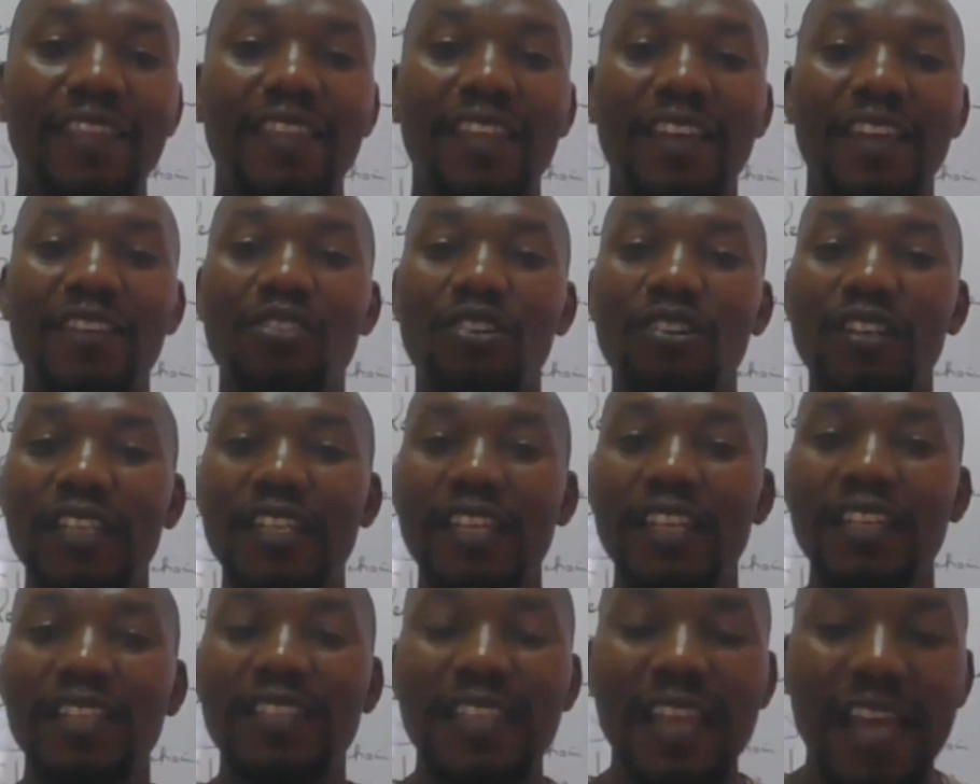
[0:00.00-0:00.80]
They
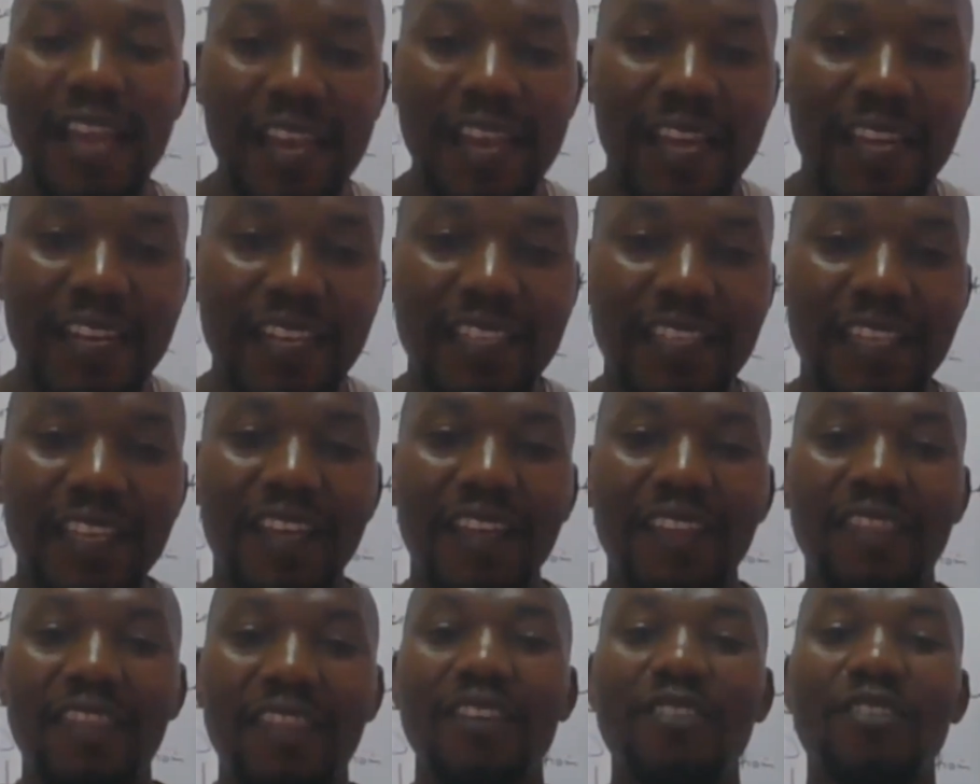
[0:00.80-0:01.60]
don't need salary.
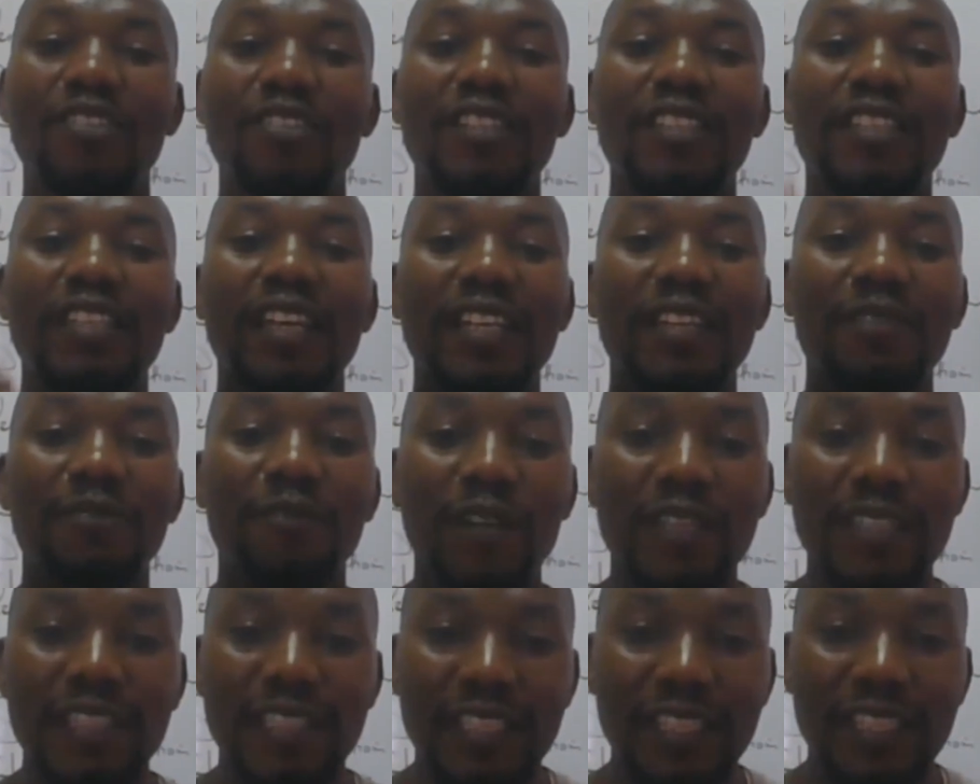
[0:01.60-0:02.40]
They don't get
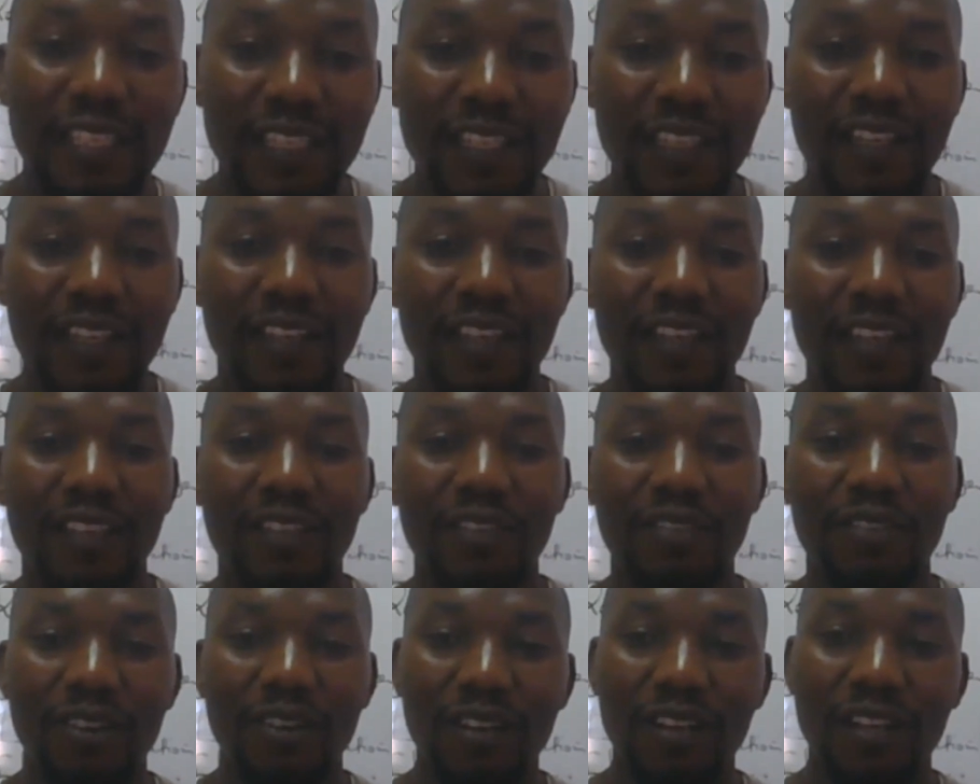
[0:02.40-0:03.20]
fatigue.
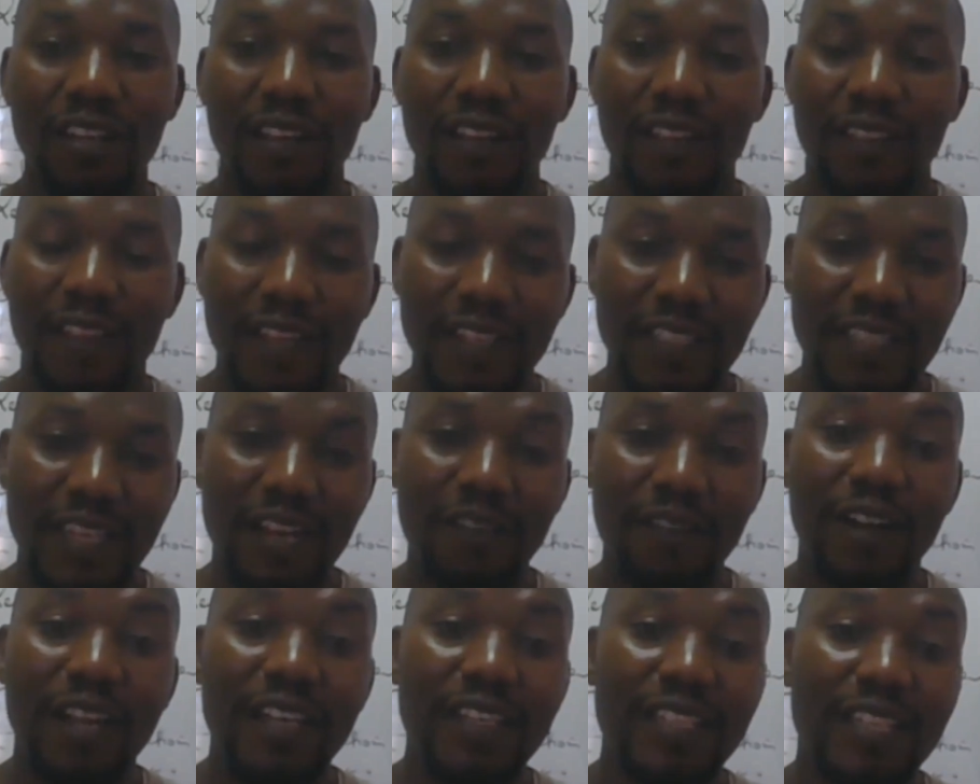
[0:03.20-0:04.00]
You know, that's
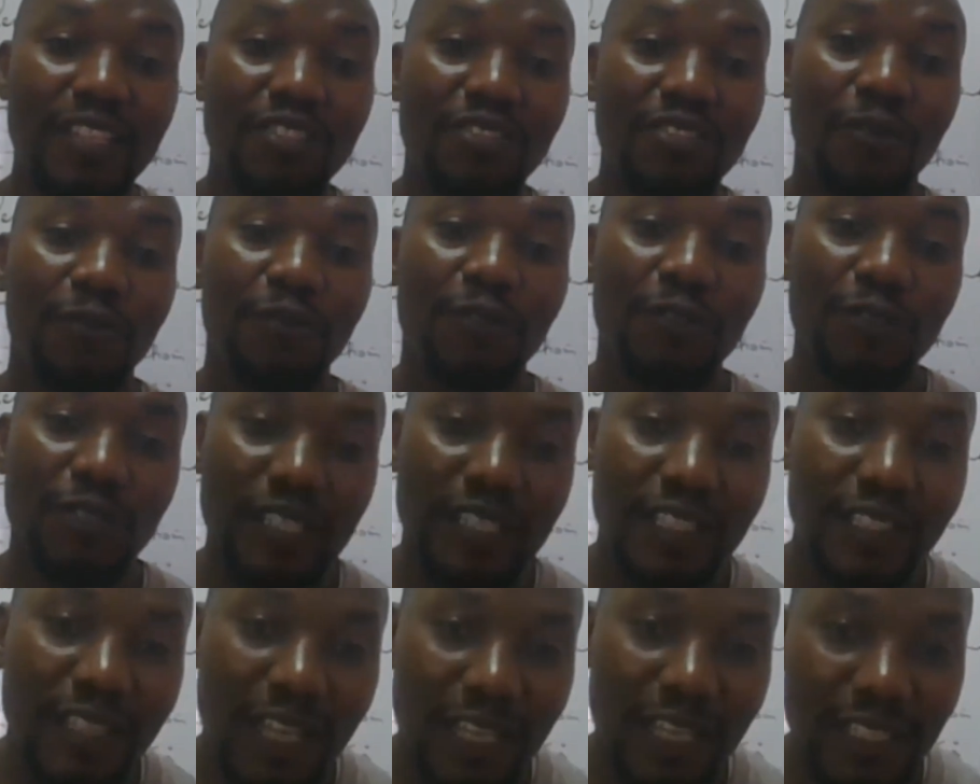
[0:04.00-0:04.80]
the advantage of
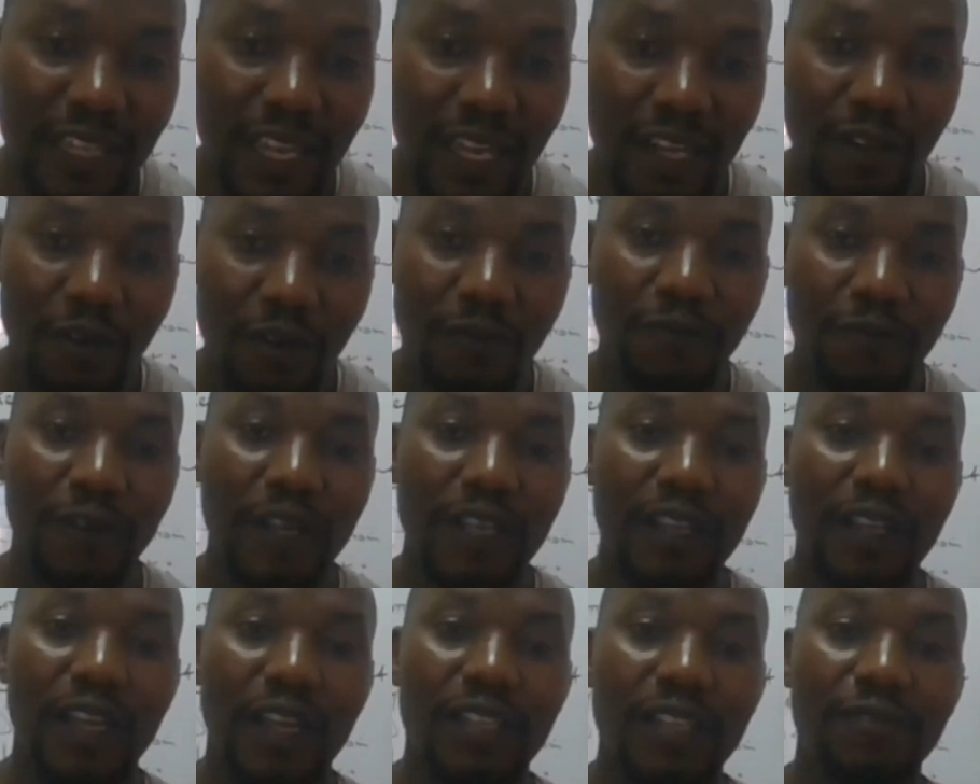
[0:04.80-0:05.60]
using such kind of
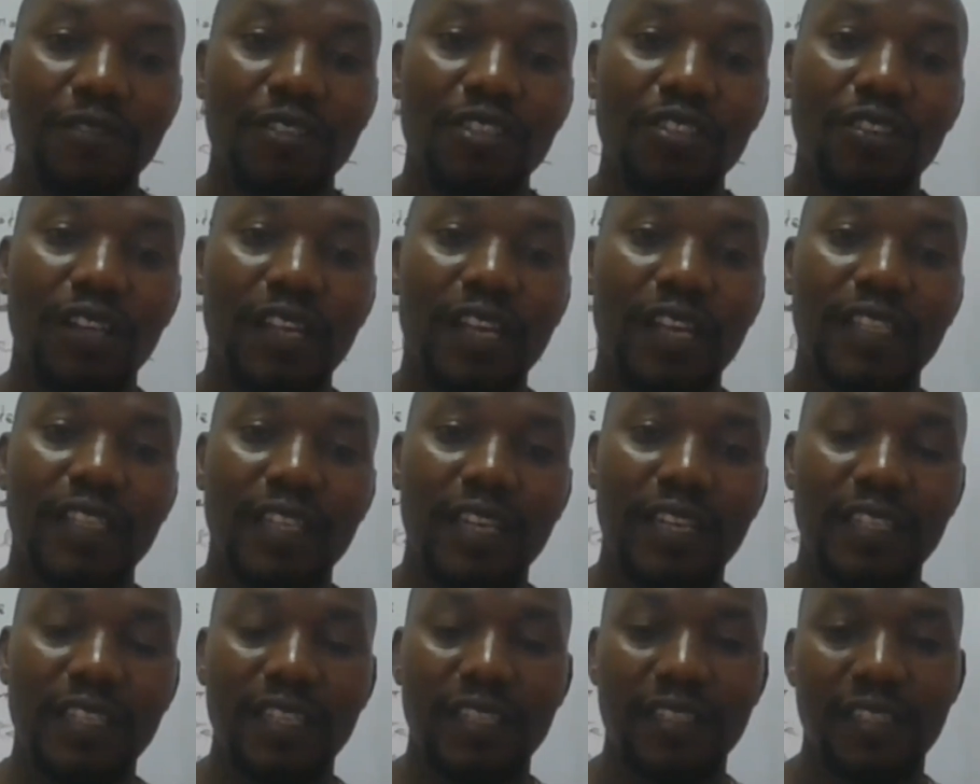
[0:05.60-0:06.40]
artificial
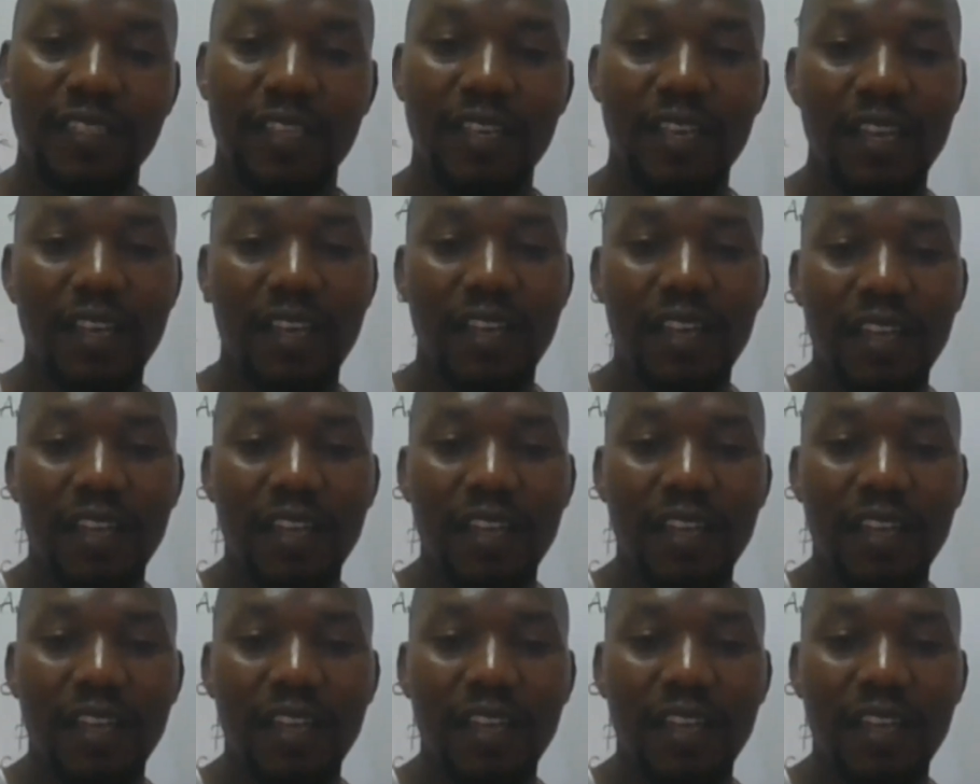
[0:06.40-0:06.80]
intelligence.